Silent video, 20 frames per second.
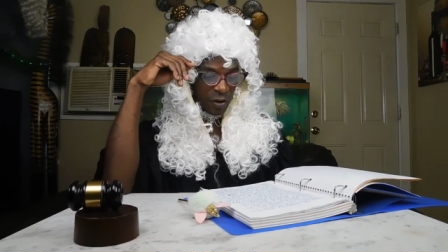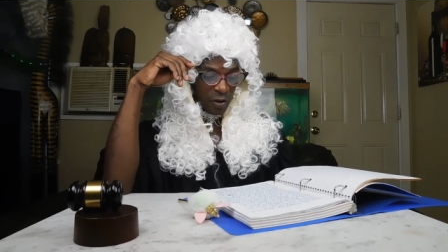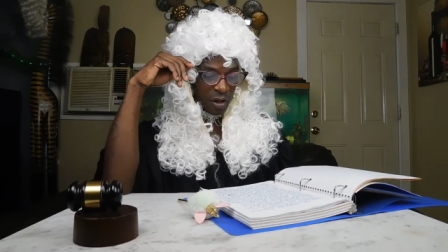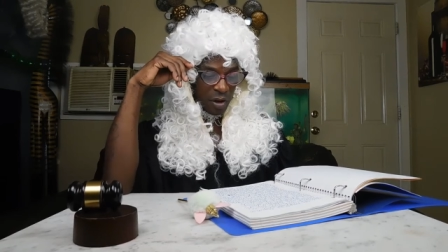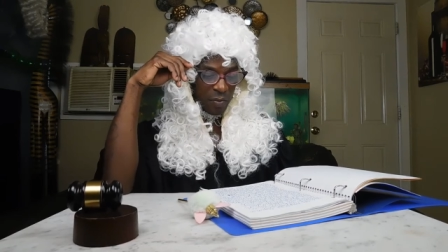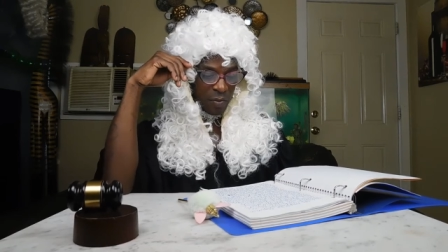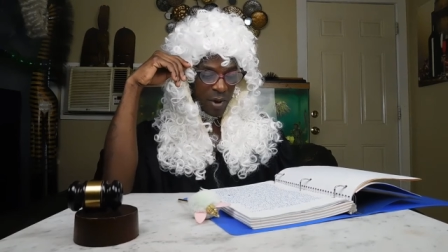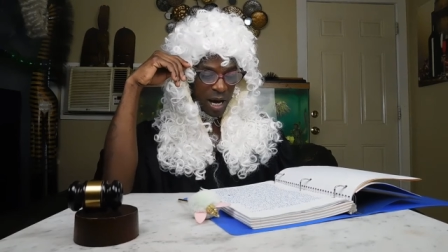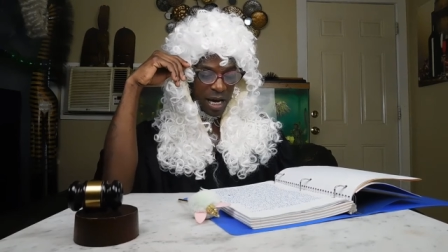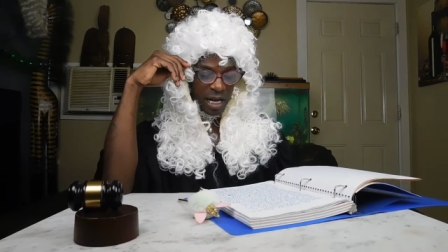you
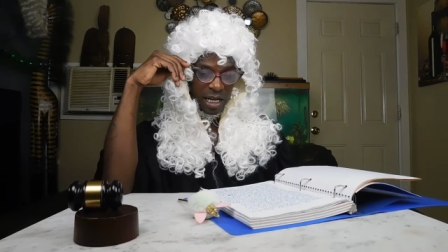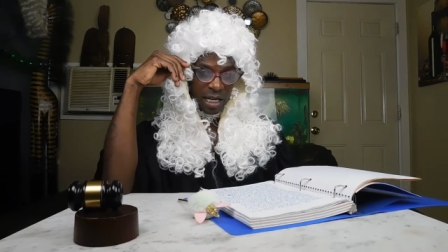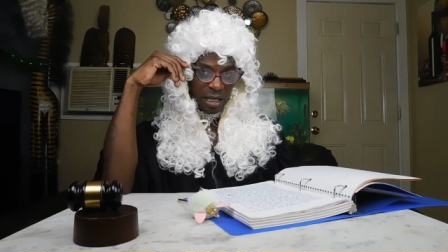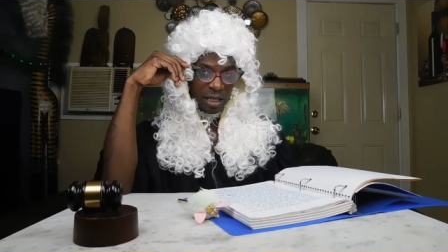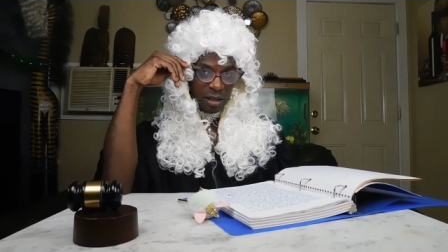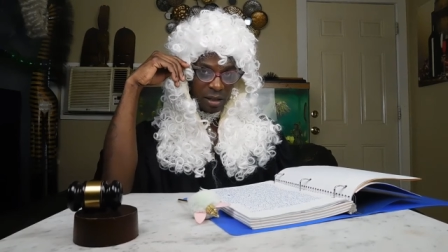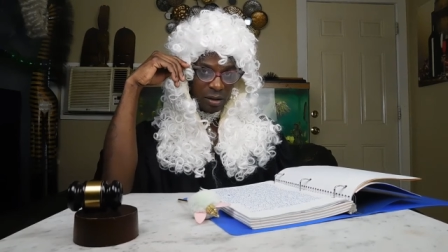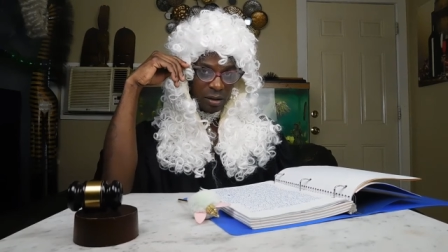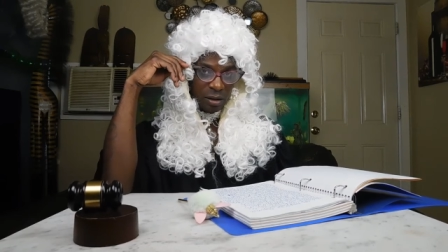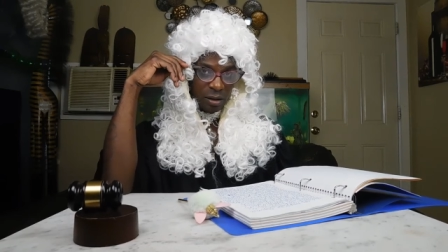the
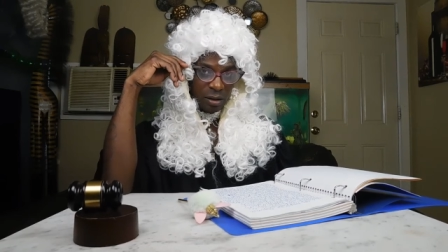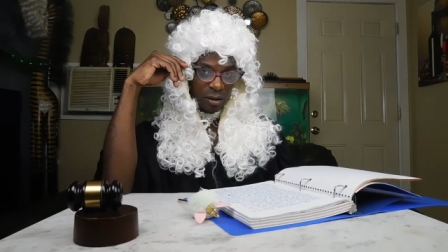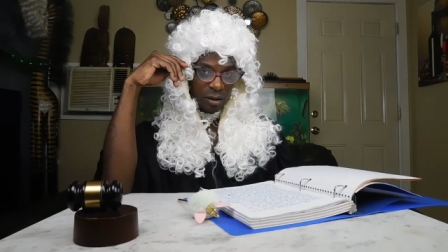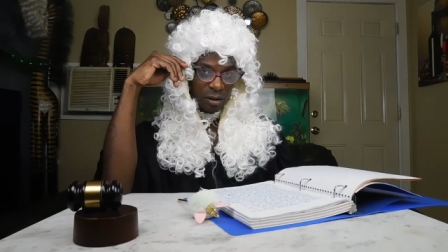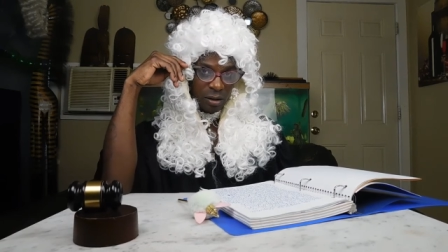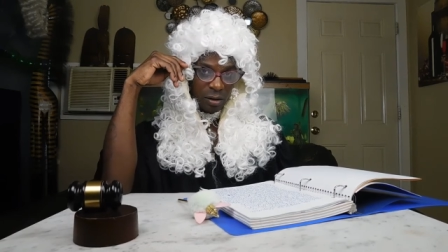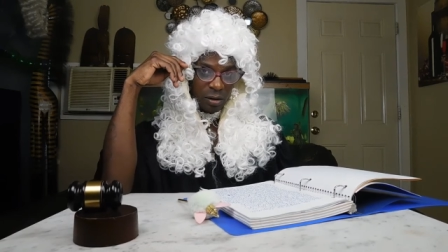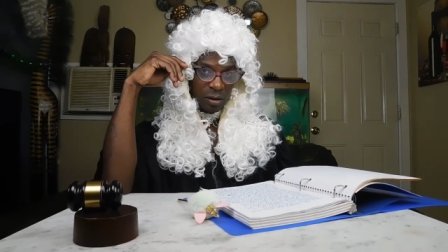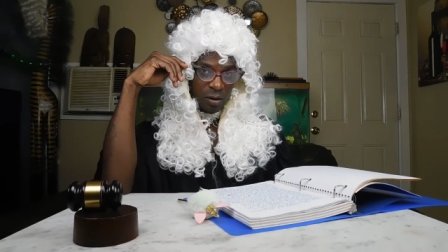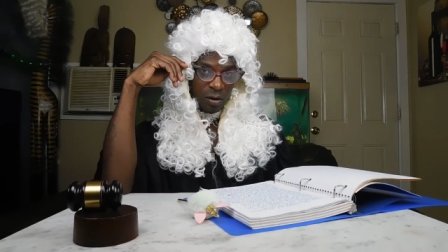money,
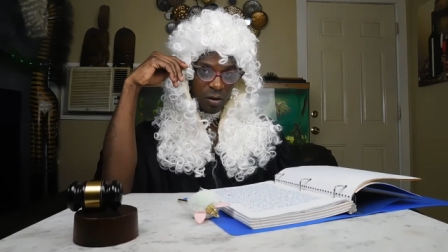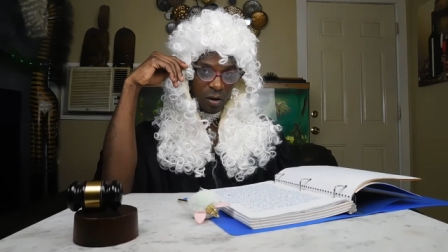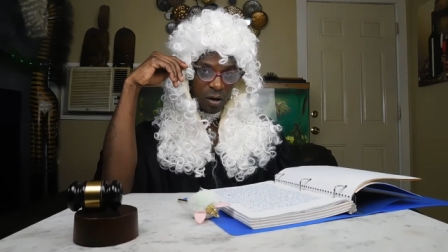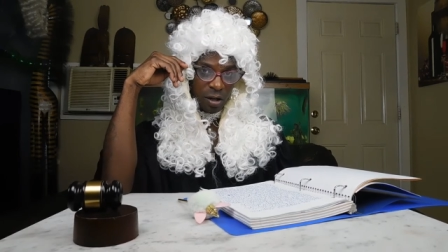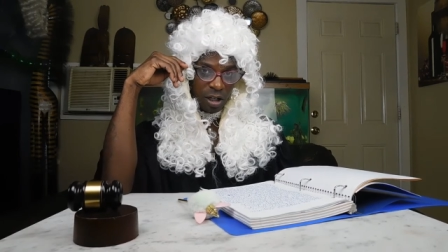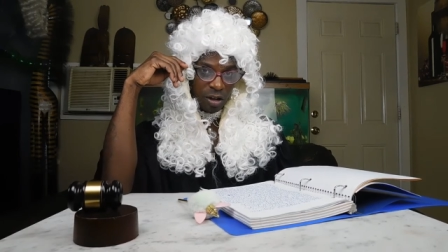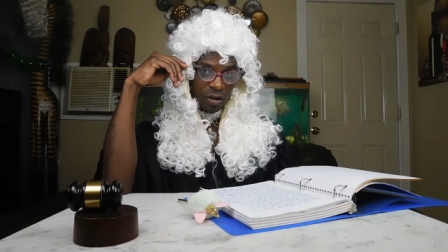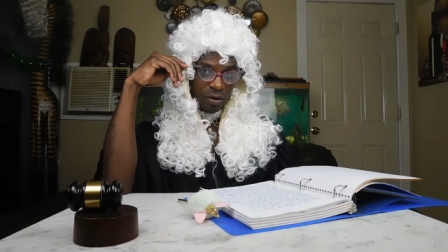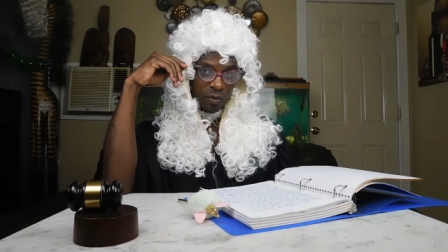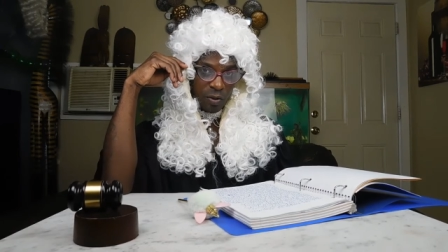or
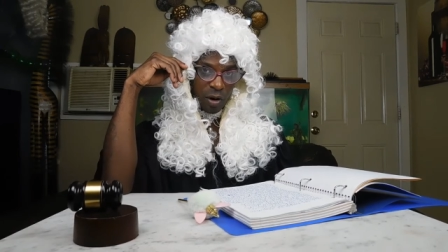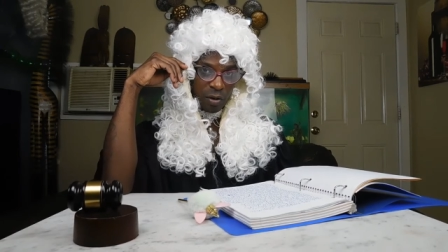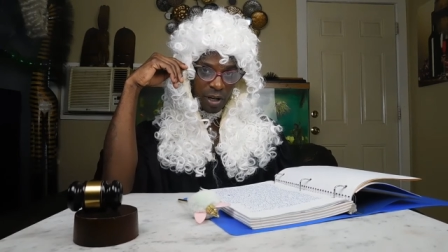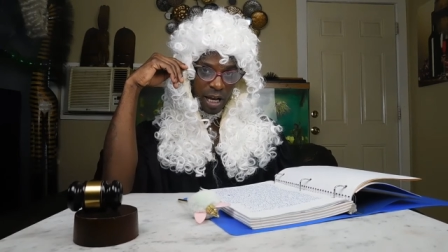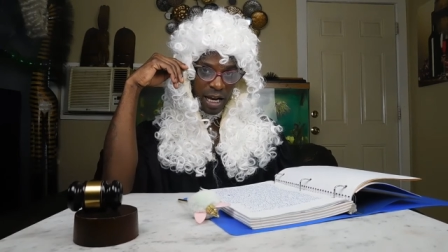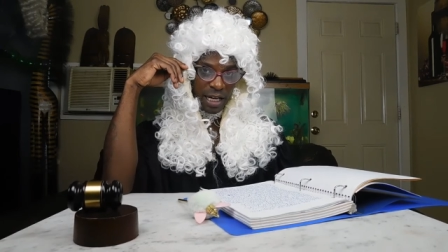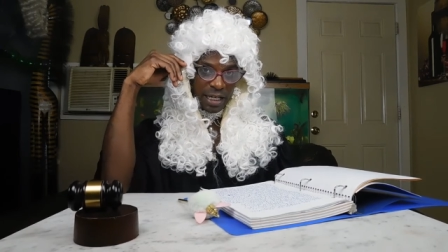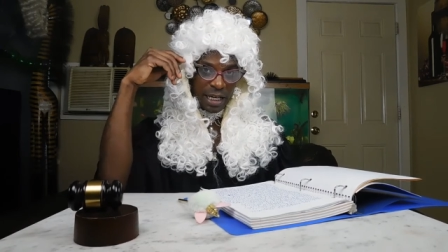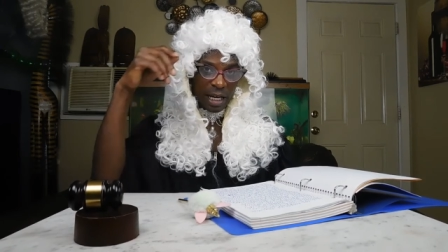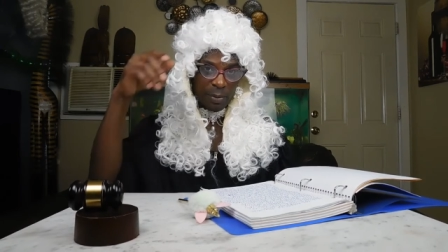did you want
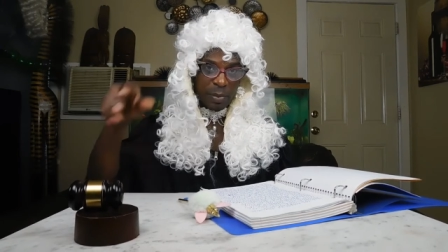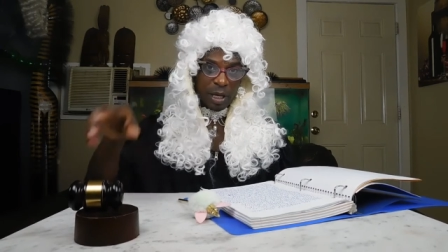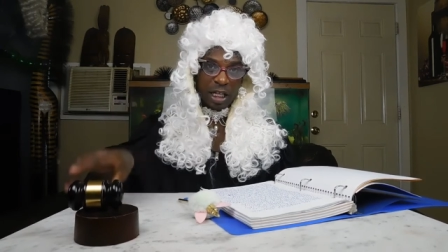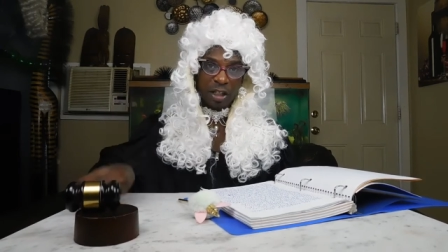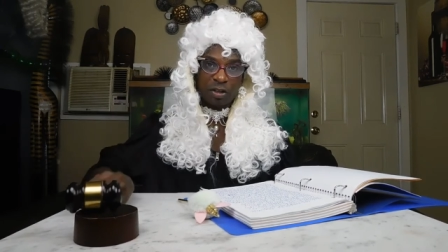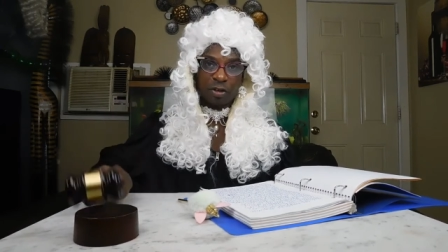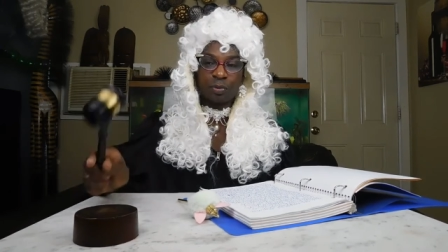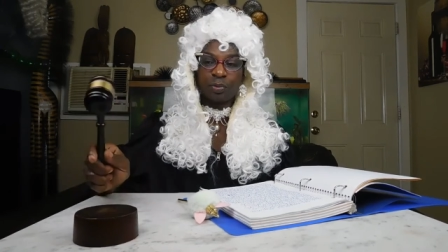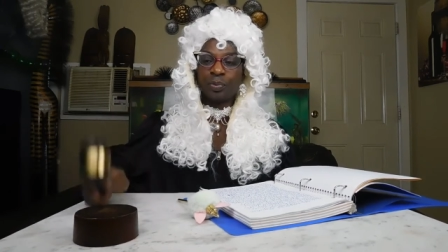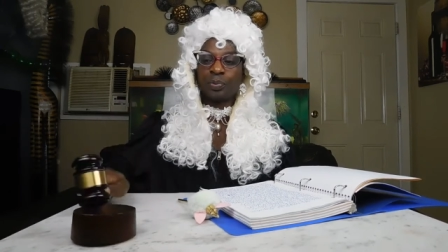that dick
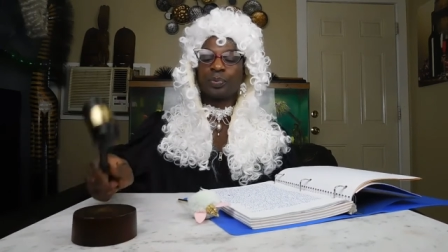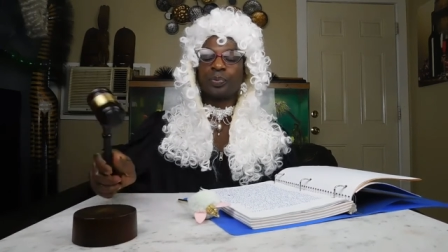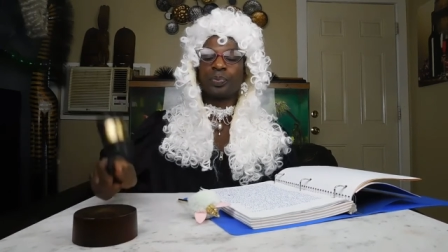bitch?